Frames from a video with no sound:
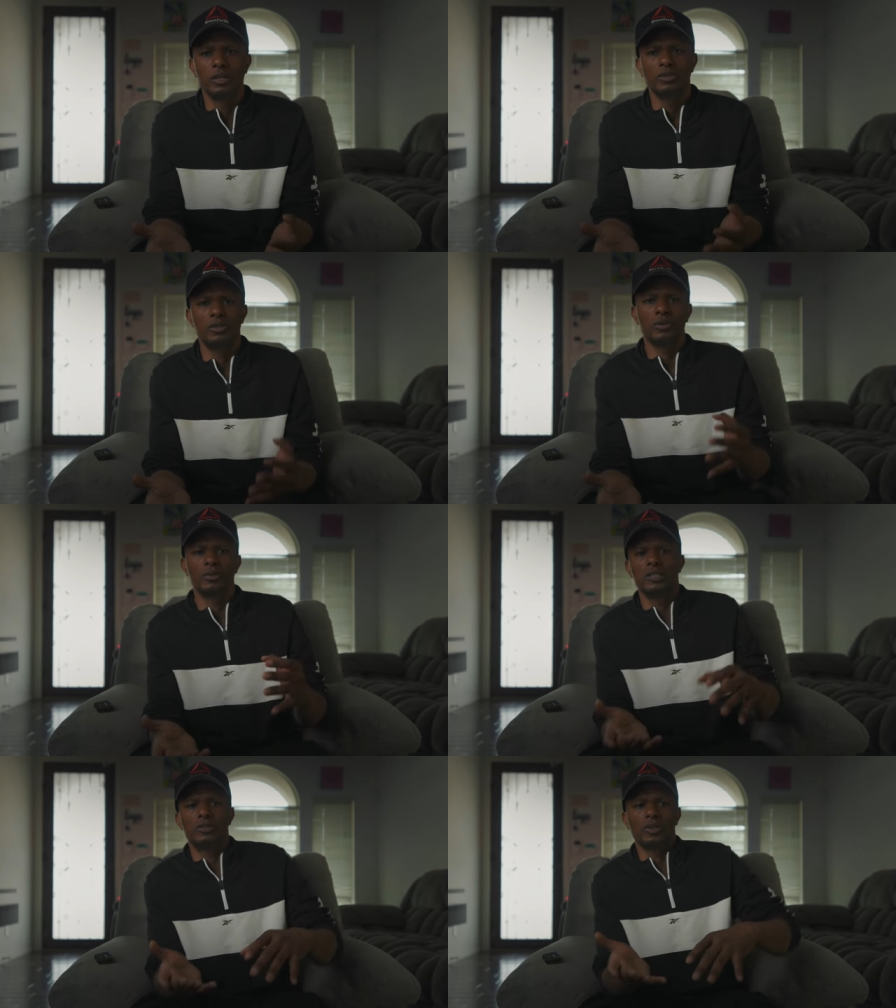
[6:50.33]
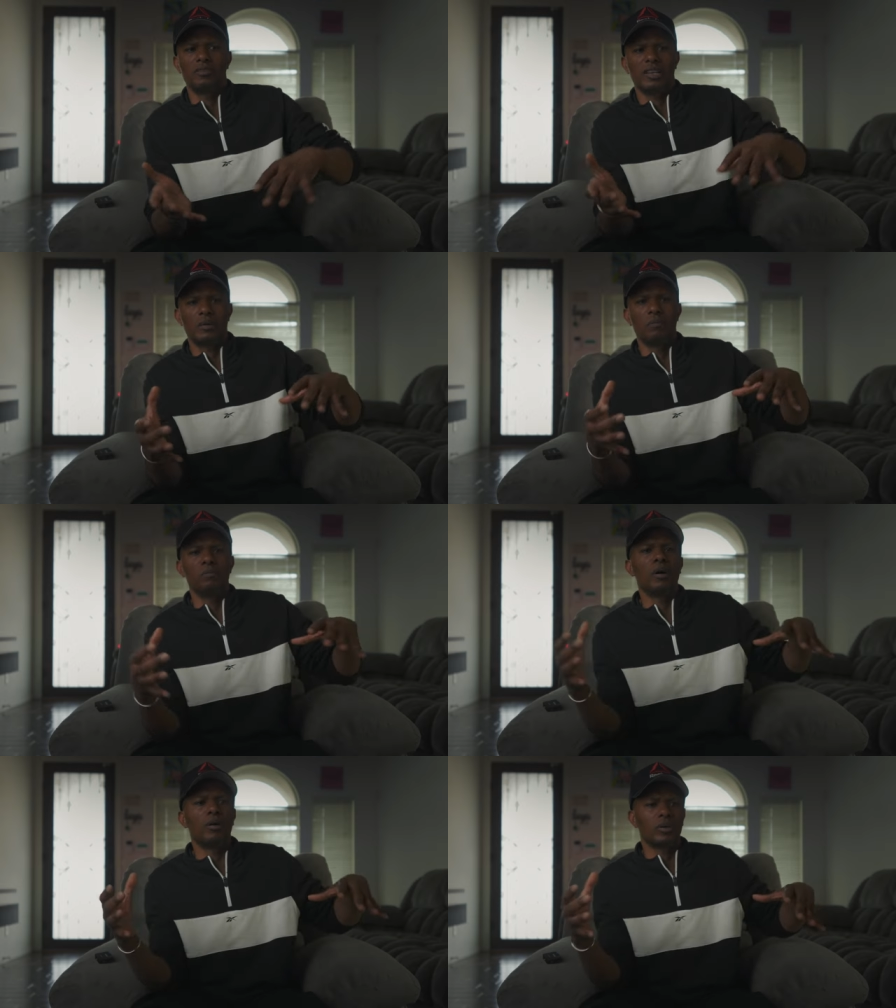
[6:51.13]
you don't need to have like
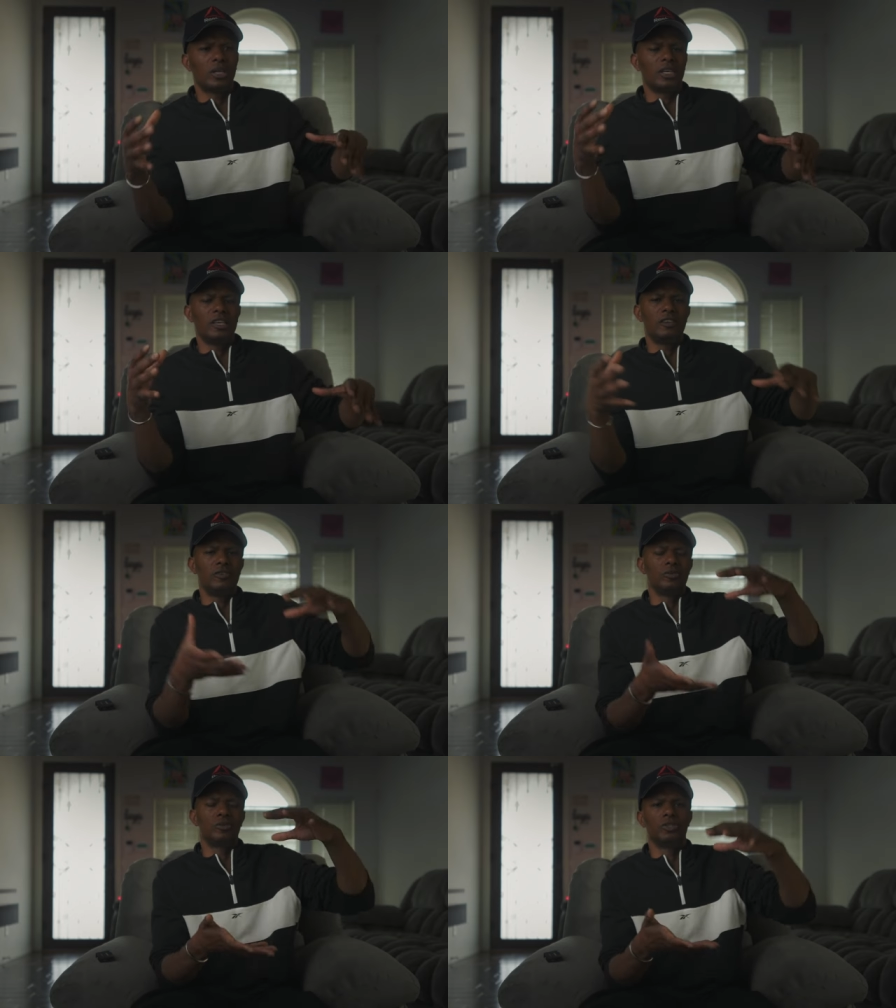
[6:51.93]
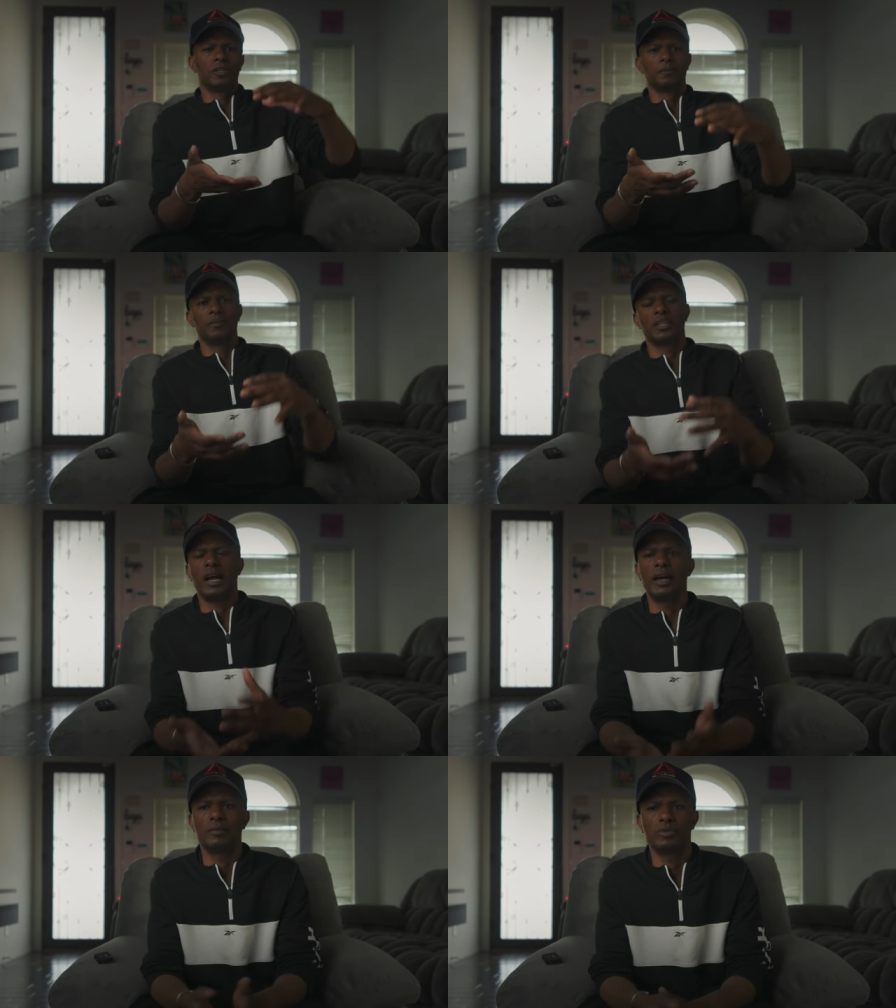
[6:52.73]
bulky, huge
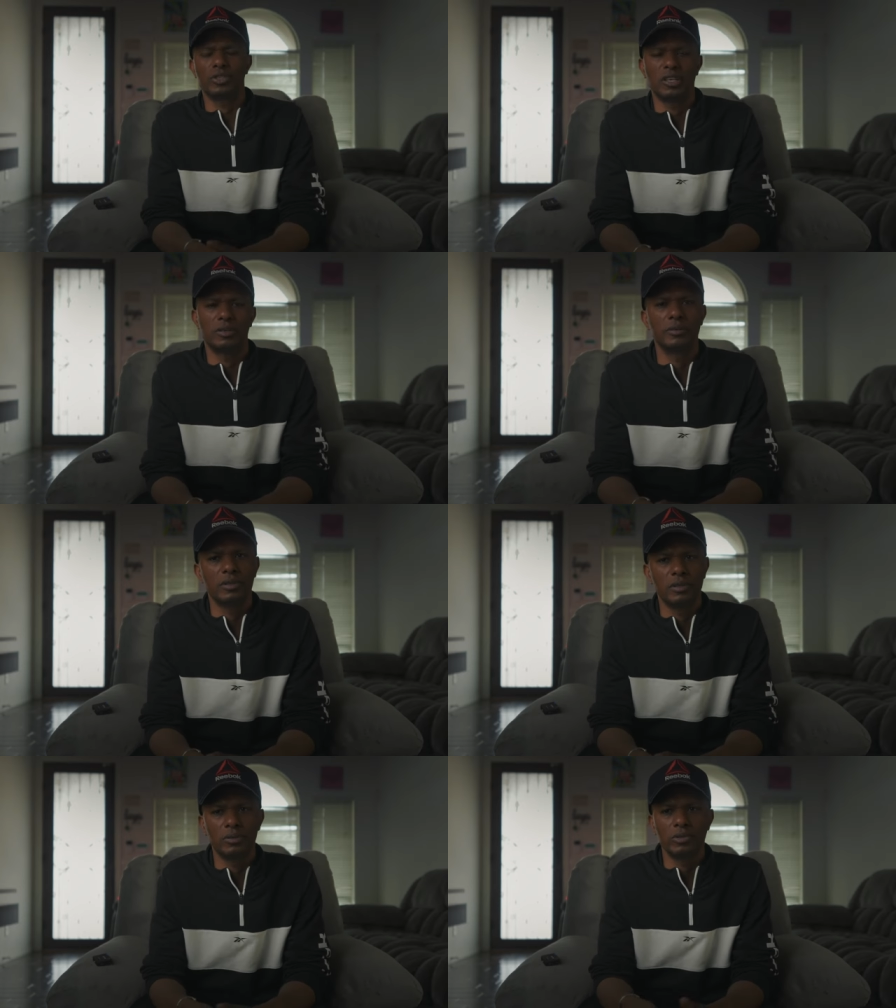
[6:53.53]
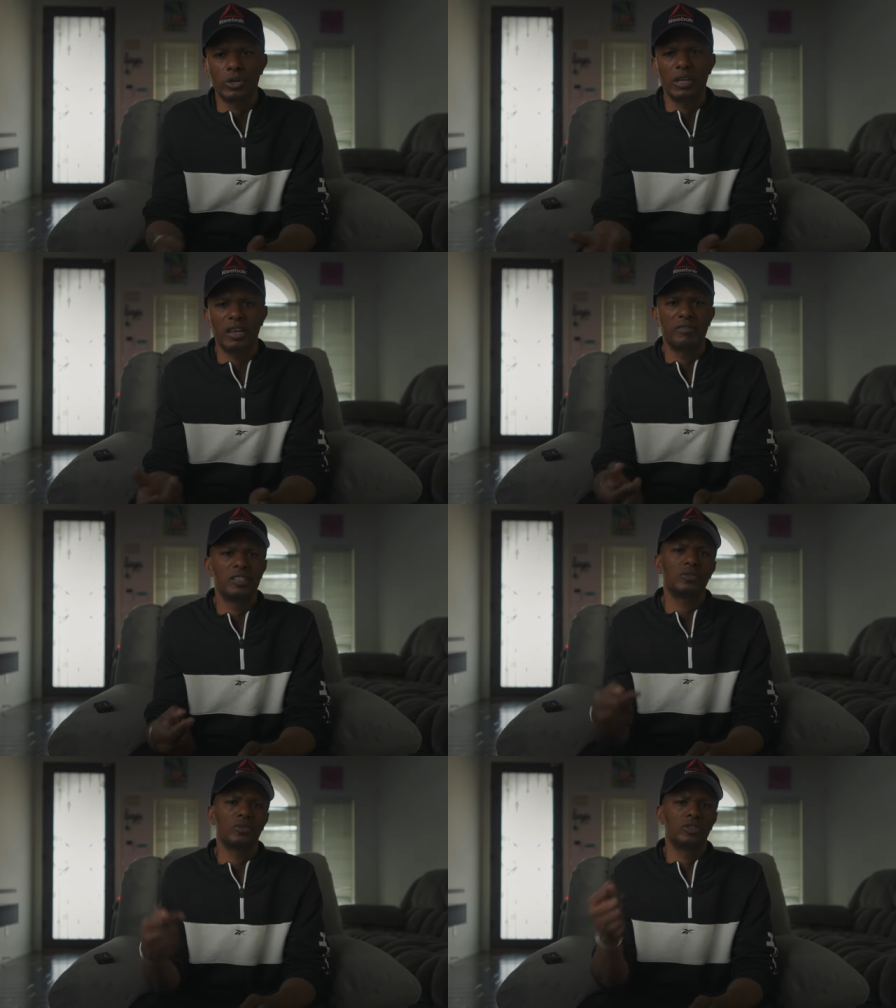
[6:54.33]
Items to carry secure with you. So I love
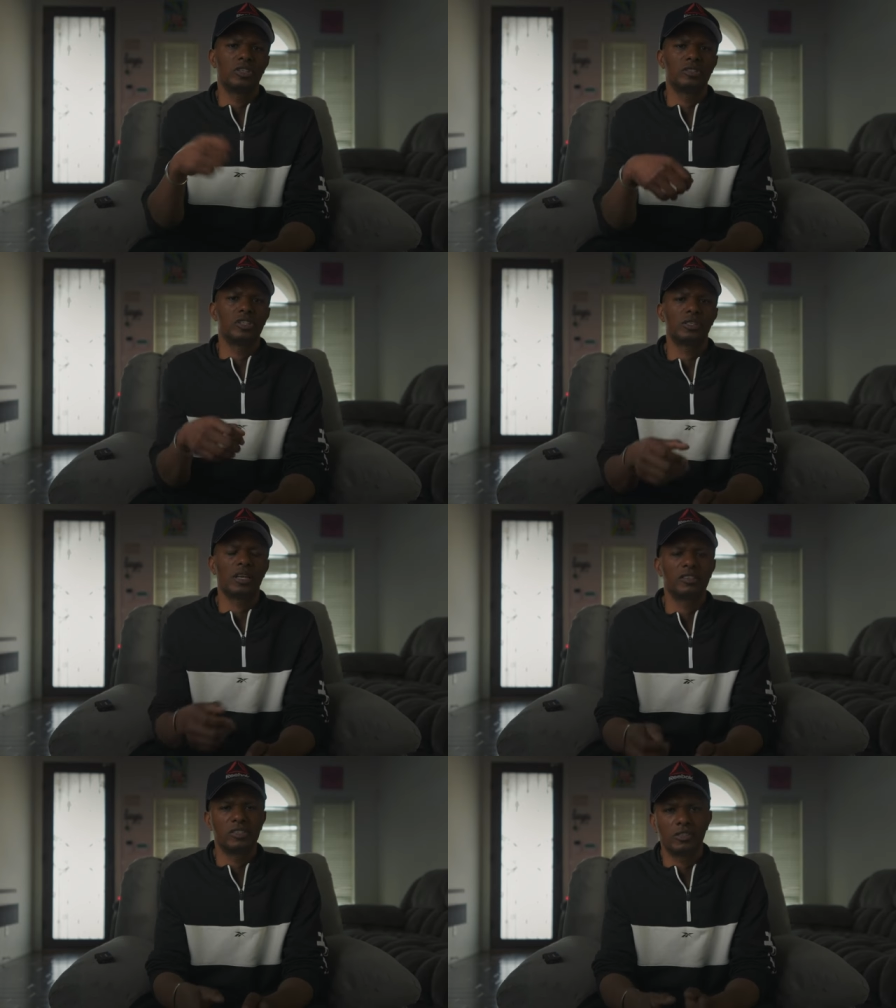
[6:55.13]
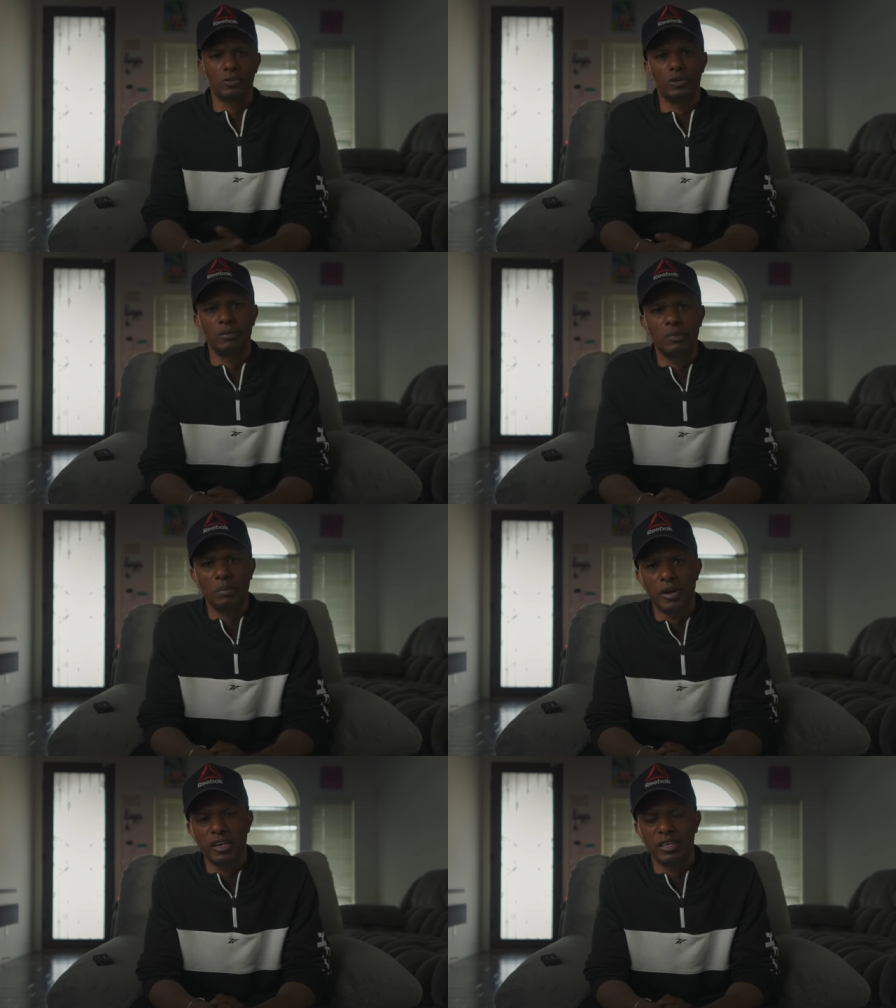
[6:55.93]
this because you can just, I can just throw it in my
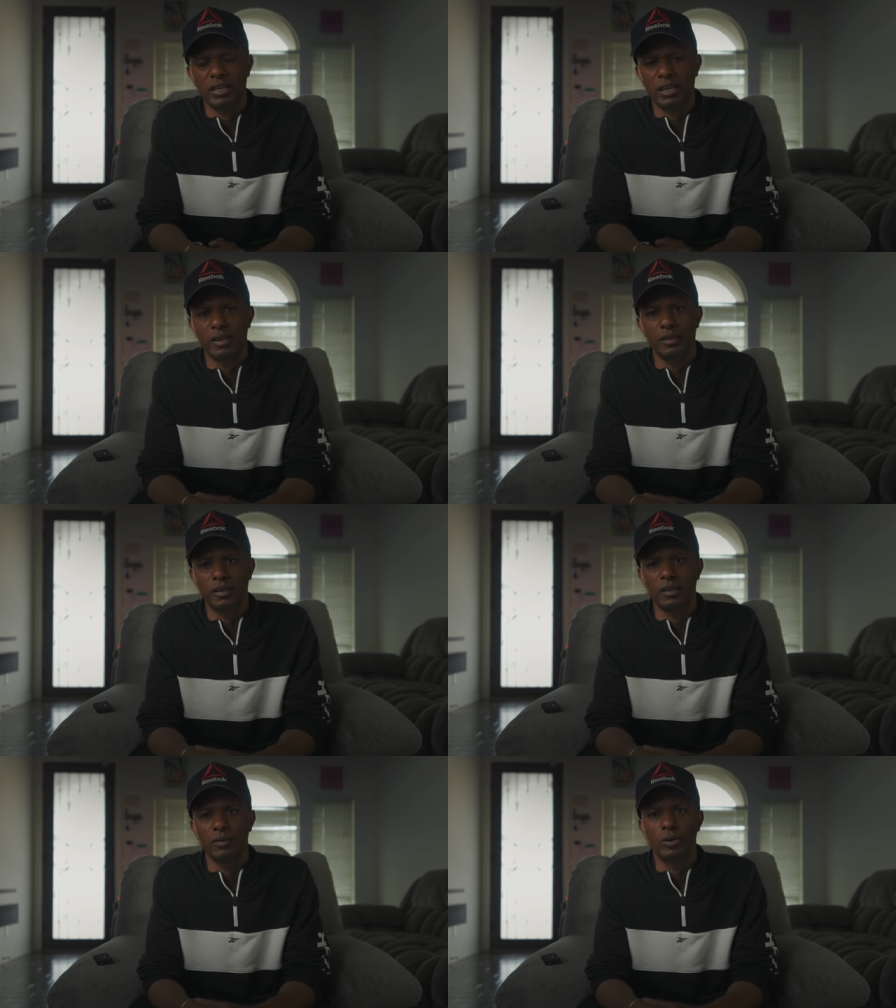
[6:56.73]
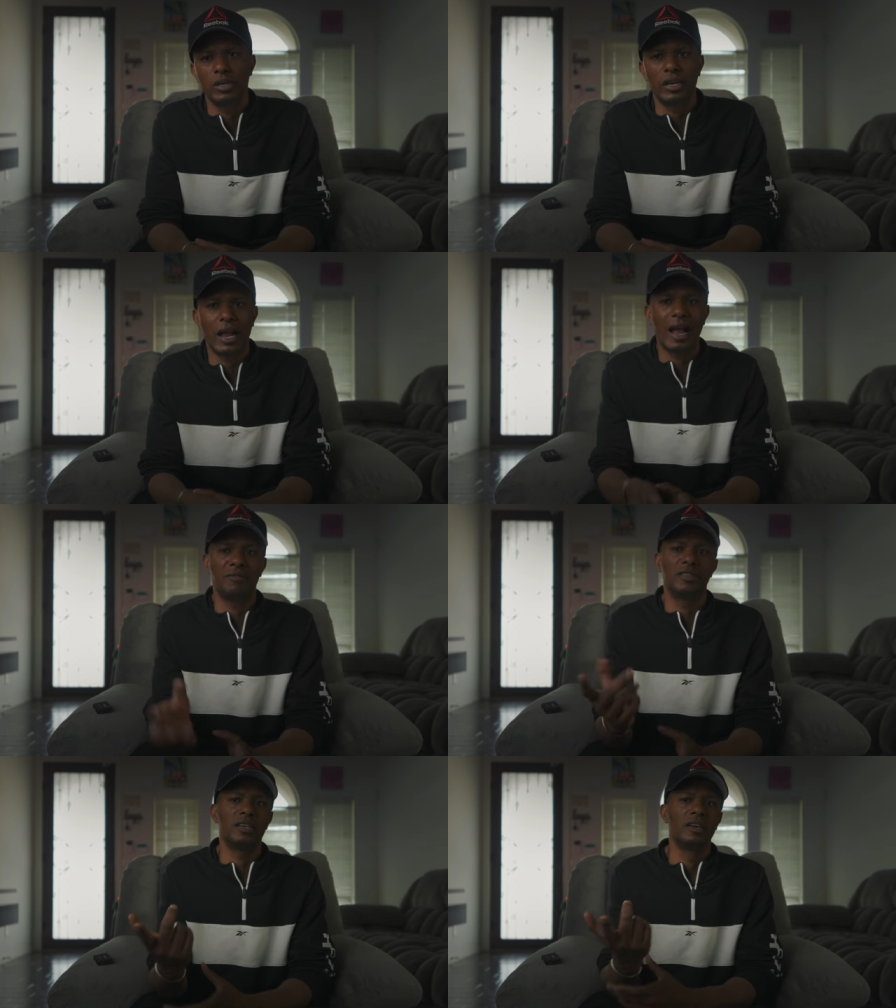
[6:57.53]
pocket and, and go ahead. I
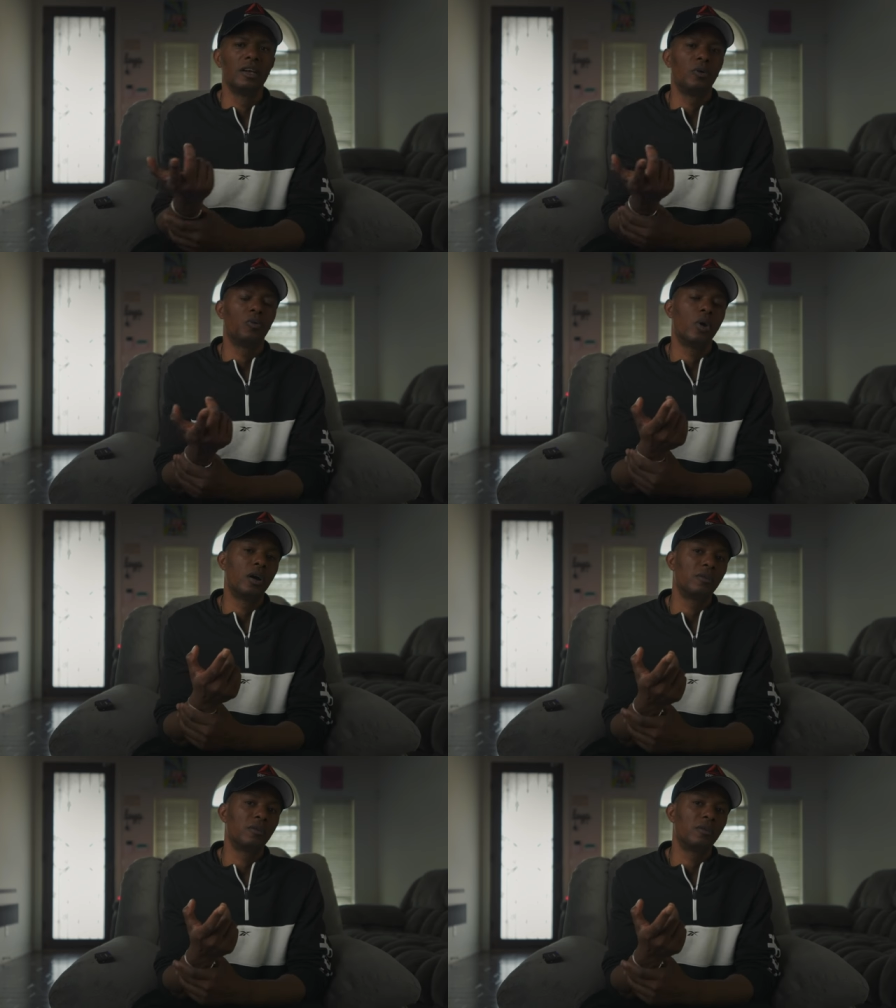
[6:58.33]
have the one